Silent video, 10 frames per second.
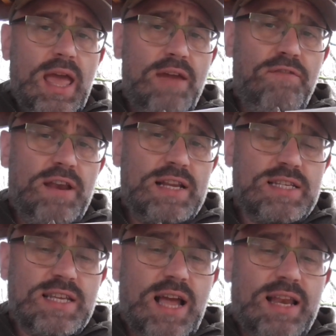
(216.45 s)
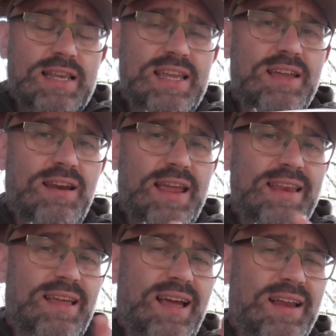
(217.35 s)
If it had a Scandi
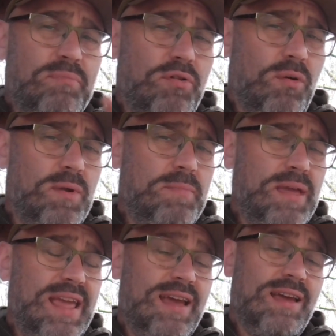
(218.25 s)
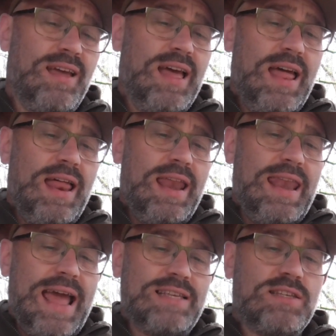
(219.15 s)
grind, I'd probably be
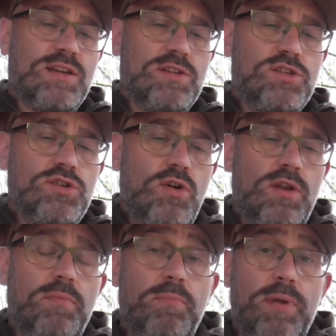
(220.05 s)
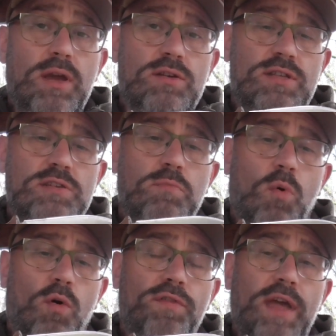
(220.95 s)
less concerned because there's
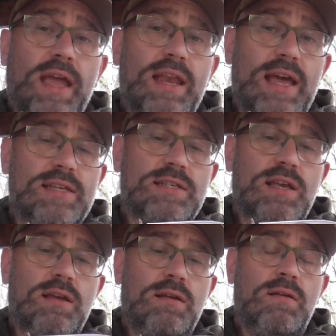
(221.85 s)
more thickness